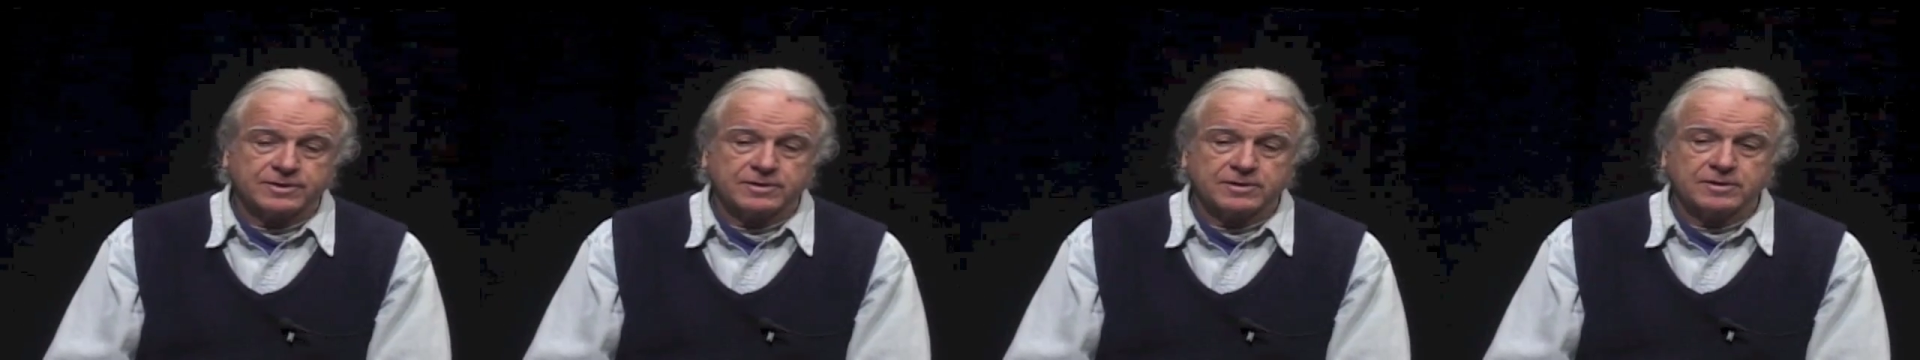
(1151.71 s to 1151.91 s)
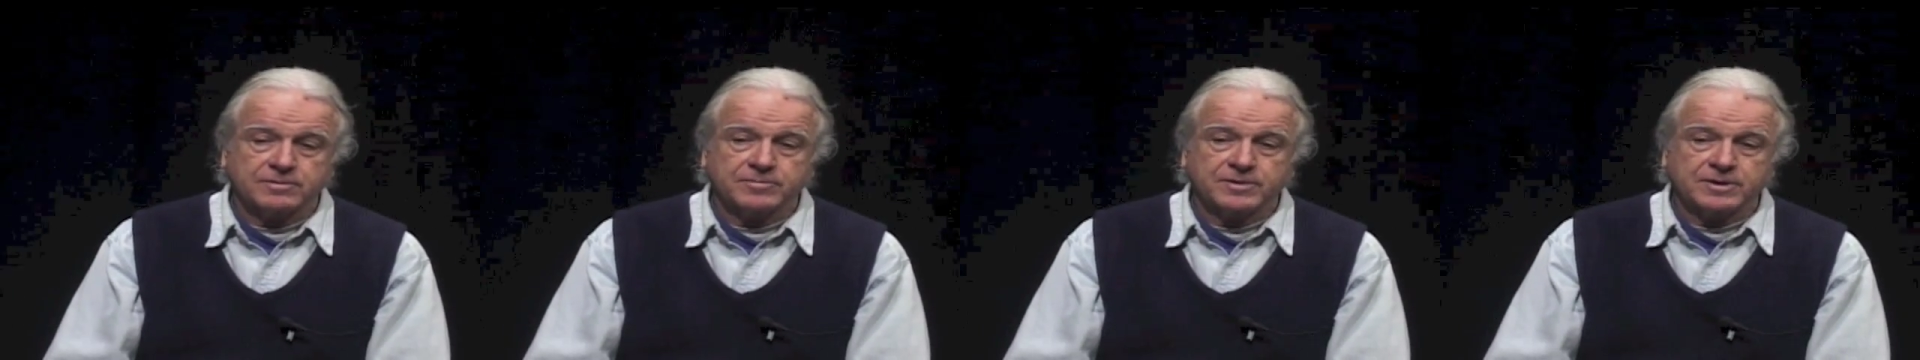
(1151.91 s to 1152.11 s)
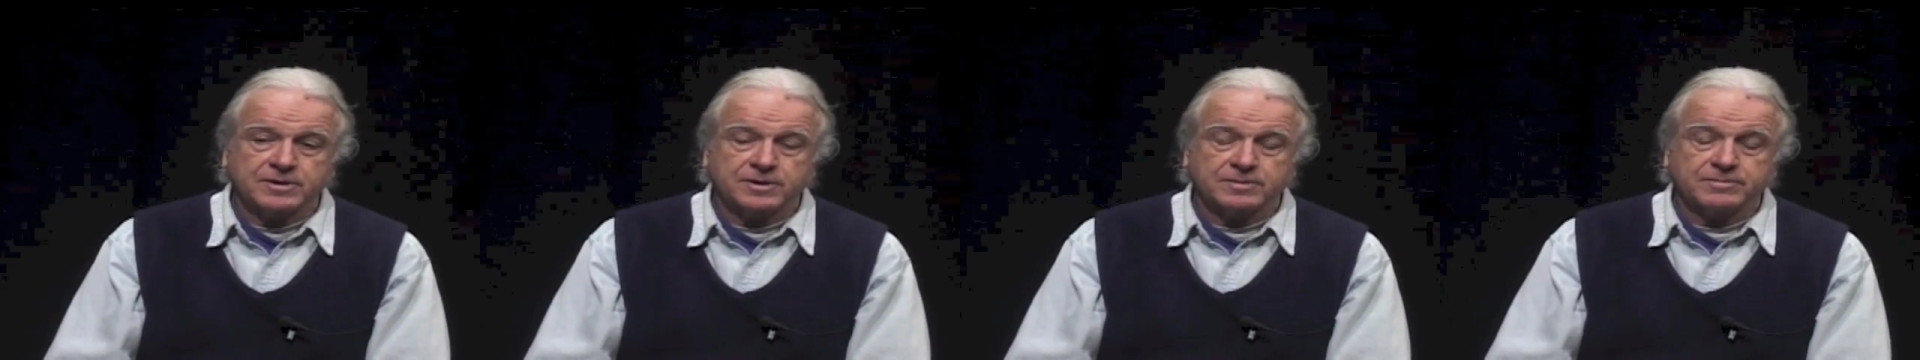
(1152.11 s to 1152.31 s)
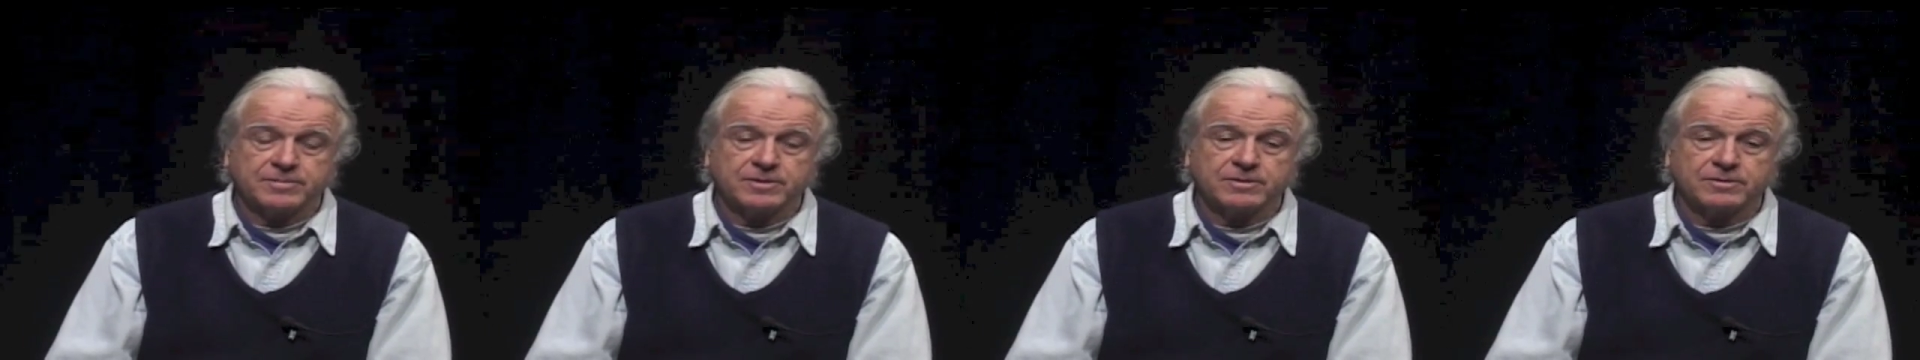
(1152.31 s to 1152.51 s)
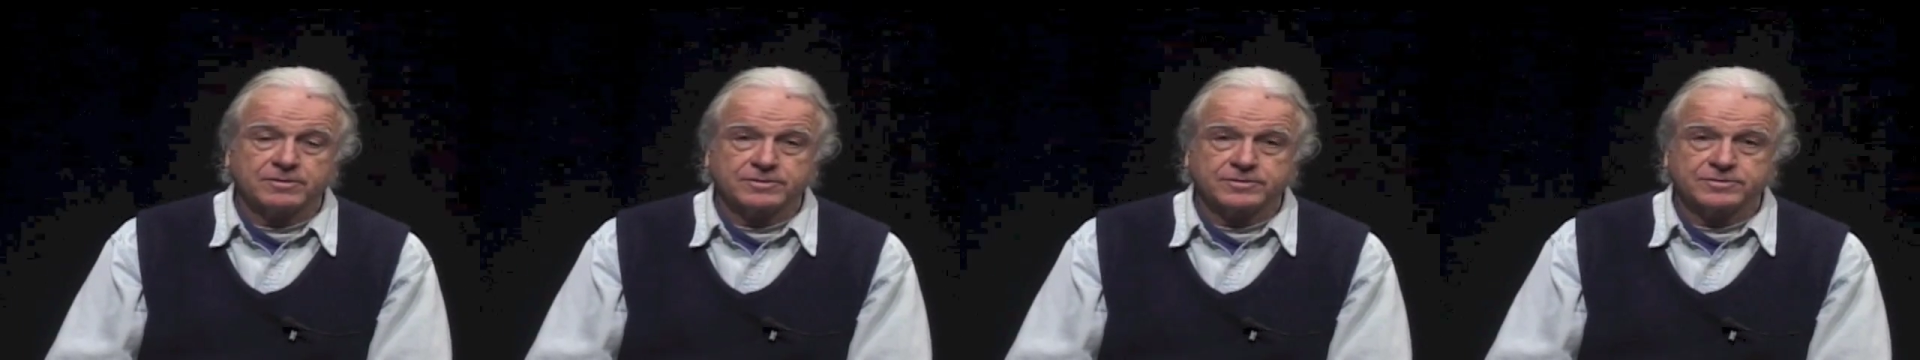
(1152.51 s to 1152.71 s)
a little bit of the
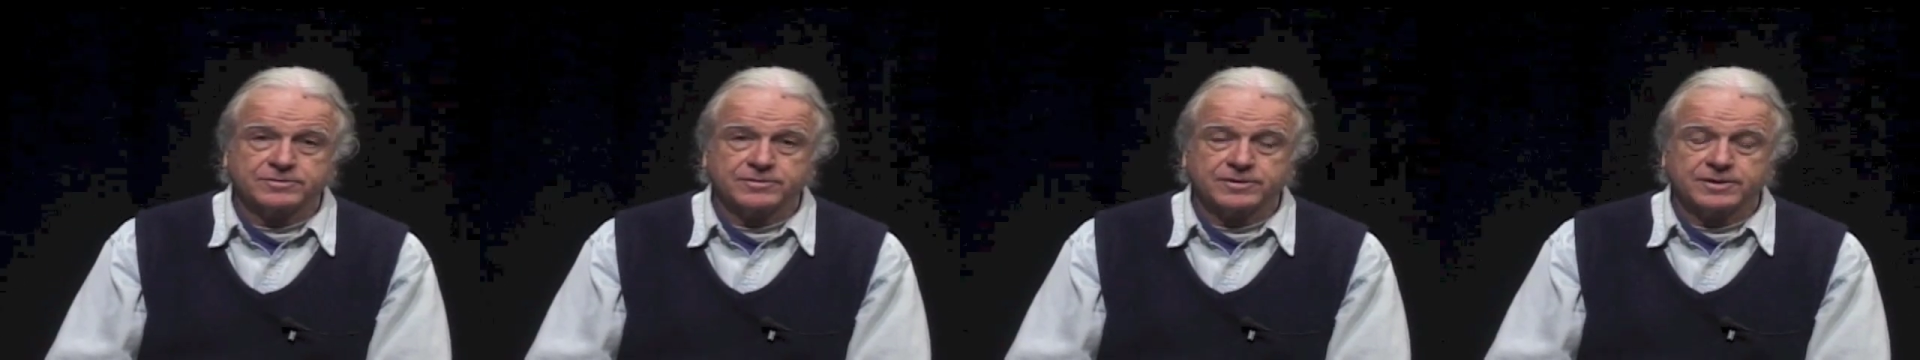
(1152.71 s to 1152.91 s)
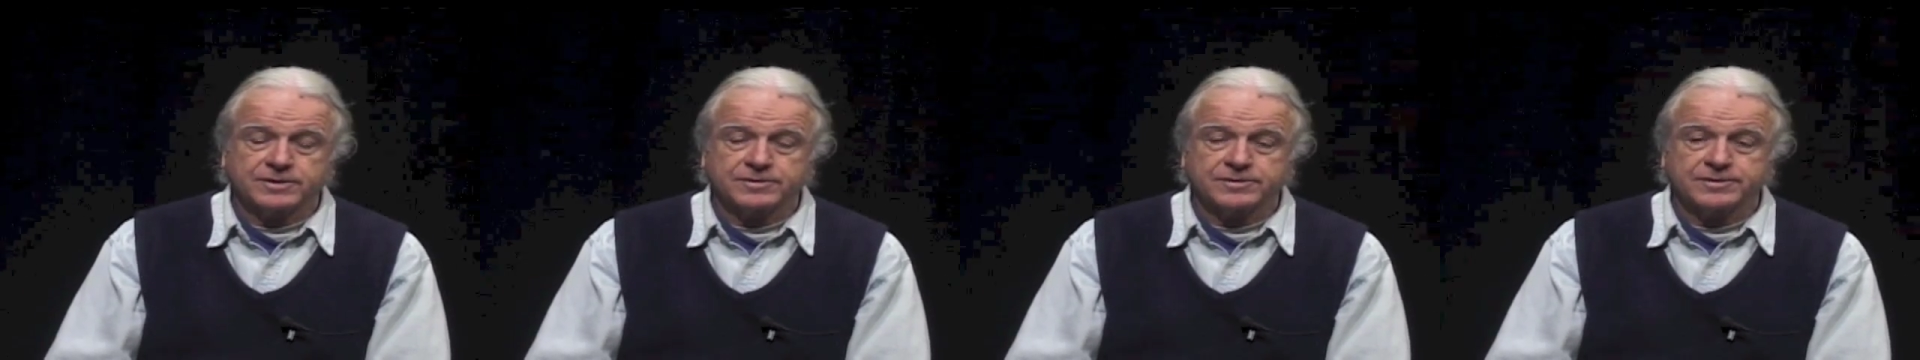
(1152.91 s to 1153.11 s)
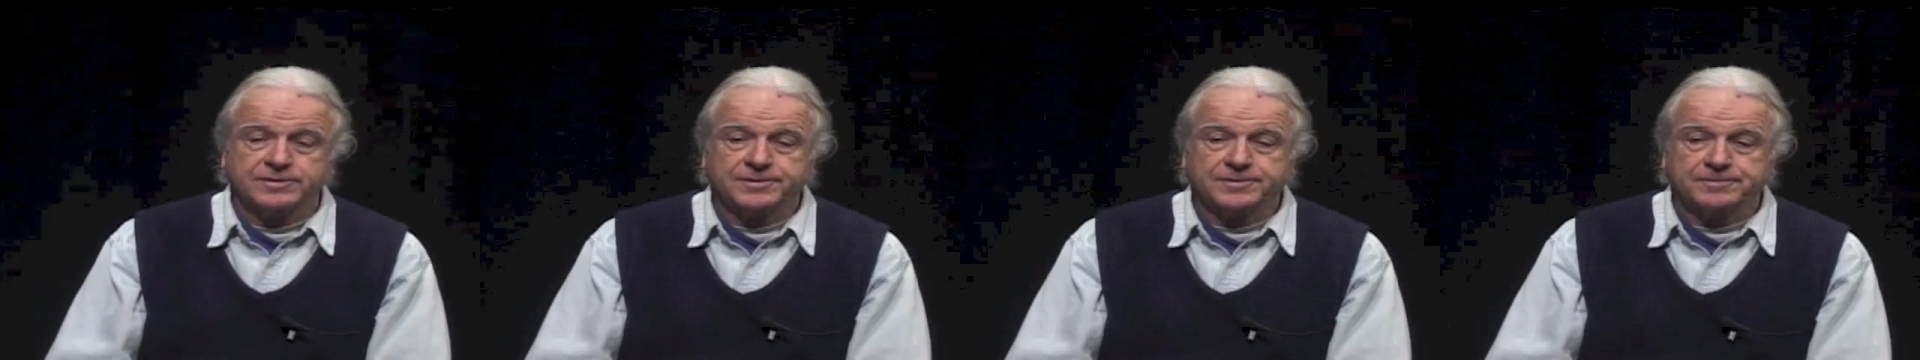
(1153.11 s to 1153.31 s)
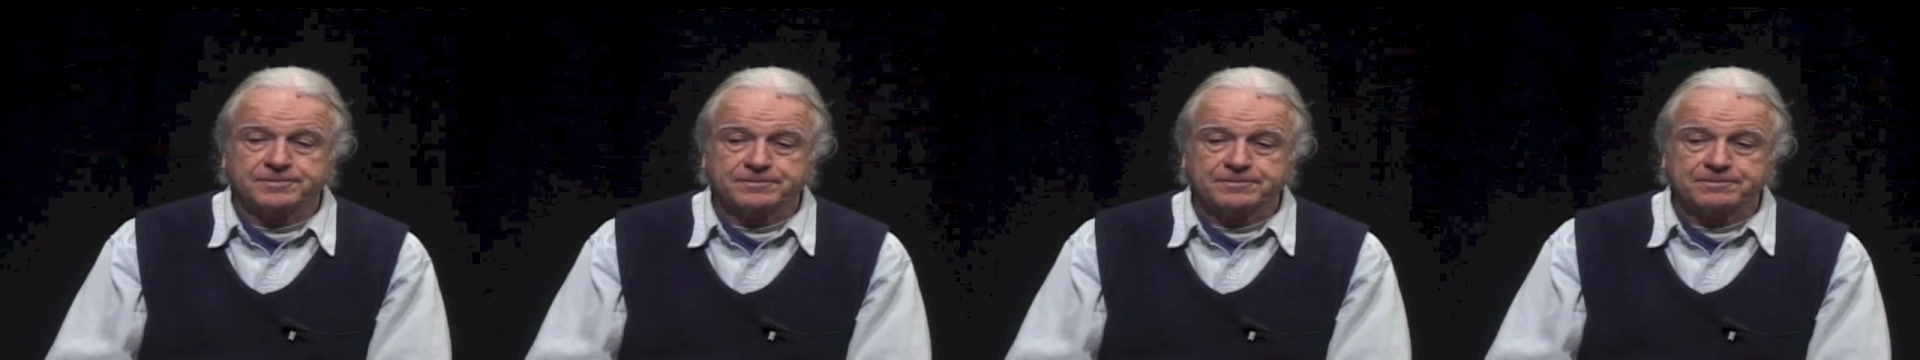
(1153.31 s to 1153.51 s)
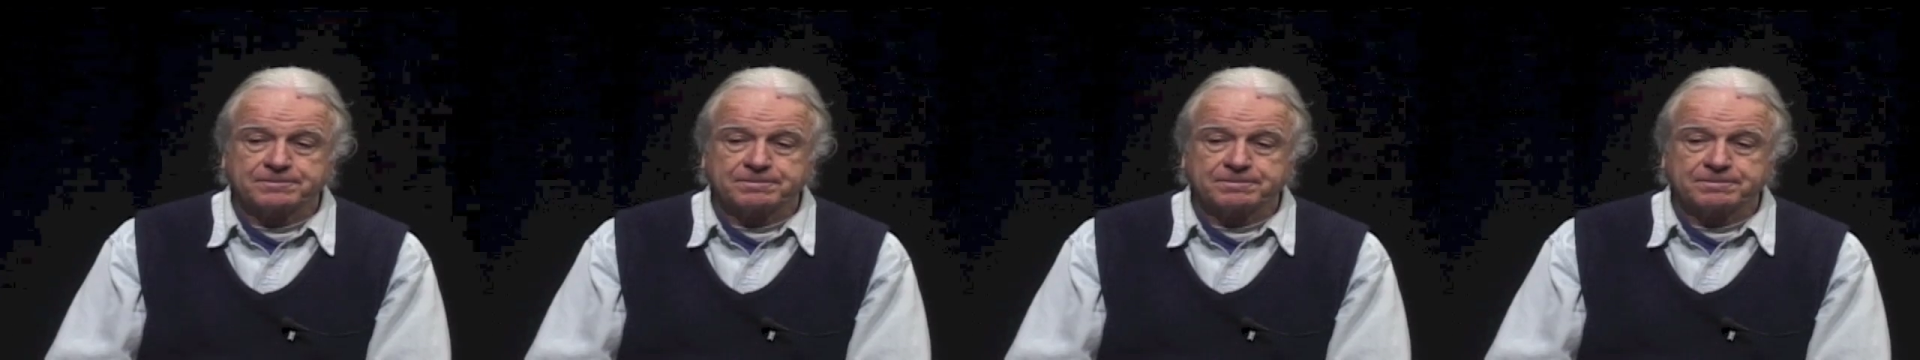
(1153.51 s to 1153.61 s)
poetry in there.